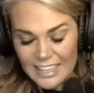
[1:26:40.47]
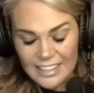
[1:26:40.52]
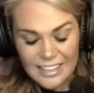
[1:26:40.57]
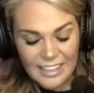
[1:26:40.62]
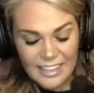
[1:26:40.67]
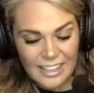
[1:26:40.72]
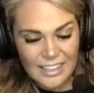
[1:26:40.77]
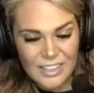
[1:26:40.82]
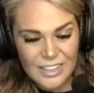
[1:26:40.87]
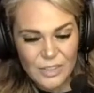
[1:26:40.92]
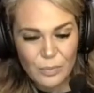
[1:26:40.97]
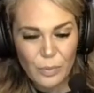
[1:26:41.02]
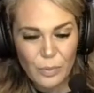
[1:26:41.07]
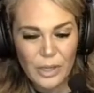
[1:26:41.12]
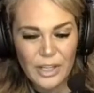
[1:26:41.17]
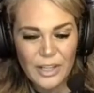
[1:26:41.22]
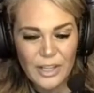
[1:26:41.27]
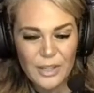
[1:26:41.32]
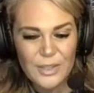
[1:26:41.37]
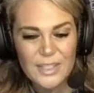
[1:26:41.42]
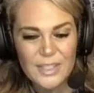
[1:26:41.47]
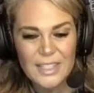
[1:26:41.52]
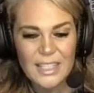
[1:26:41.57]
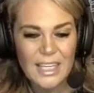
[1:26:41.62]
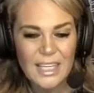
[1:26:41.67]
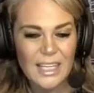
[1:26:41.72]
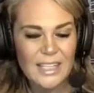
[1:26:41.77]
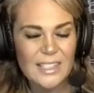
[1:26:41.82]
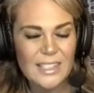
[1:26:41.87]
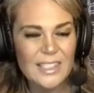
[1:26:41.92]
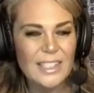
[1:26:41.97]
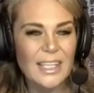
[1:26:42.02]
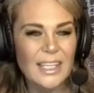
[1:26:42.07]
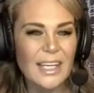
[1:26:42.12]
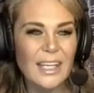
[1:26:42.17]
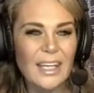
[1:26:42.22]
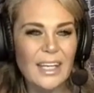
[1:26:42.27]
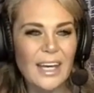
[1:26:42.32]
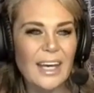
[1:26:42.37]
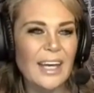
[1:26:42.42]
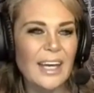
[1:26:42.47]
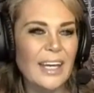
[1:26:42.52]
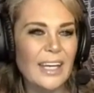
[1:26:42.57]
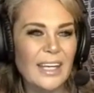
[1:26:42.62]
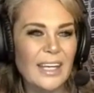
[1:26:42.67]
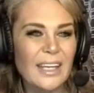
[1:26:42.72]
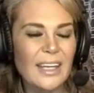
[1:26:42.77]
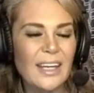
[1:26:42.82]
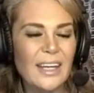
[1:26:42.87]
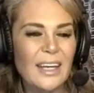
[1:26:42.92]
it's one of those things that I